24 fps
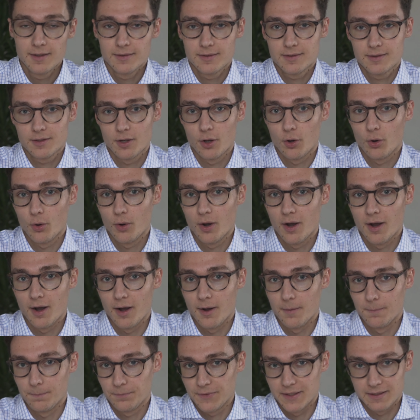So
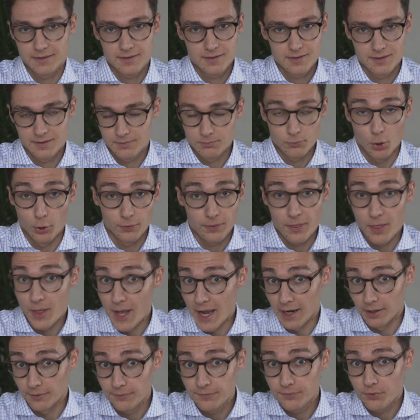that's not
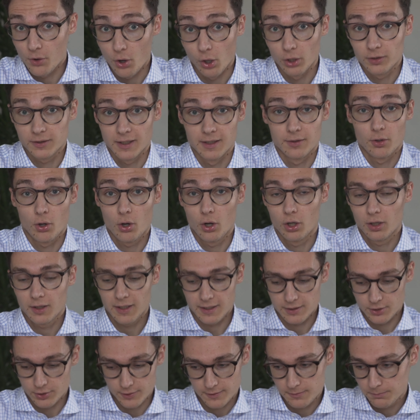their fault at all.
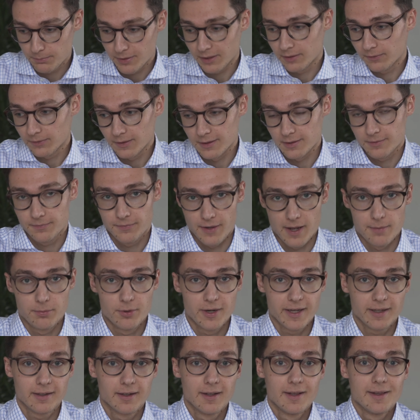I just picked this
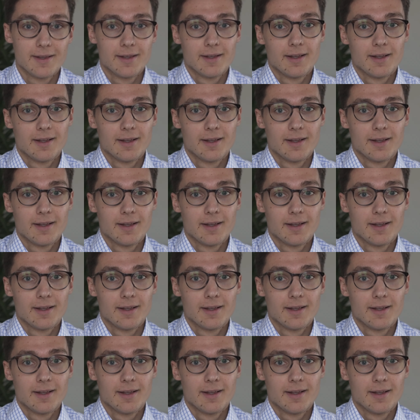fabric.